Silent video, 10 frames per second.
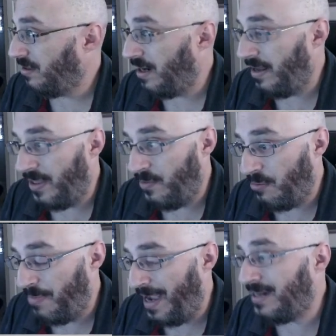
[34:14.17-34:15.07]
and then we're
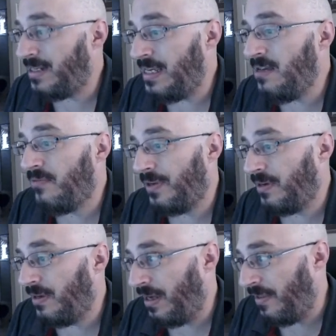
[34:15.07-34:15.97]
back to even,
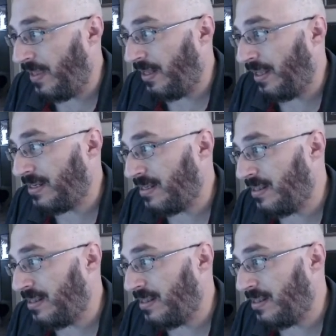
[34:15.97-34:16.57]
and then, like I said,